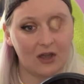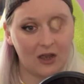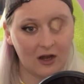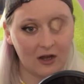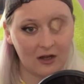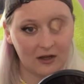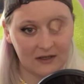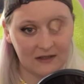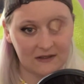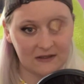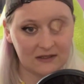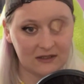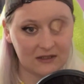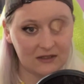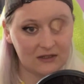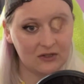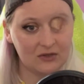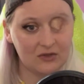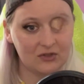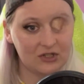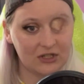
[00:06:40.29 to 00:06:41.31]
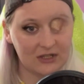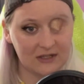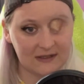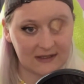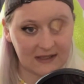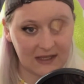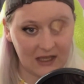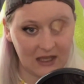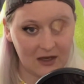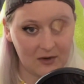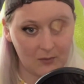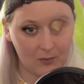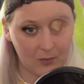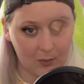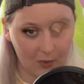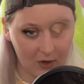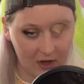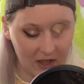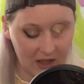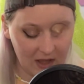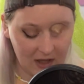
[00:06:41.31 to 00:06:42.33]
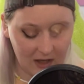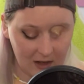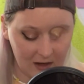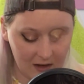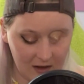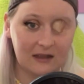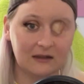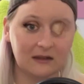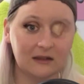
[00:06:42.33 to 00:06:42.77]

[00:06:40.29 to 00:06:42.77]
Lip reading: art institutions in Britain,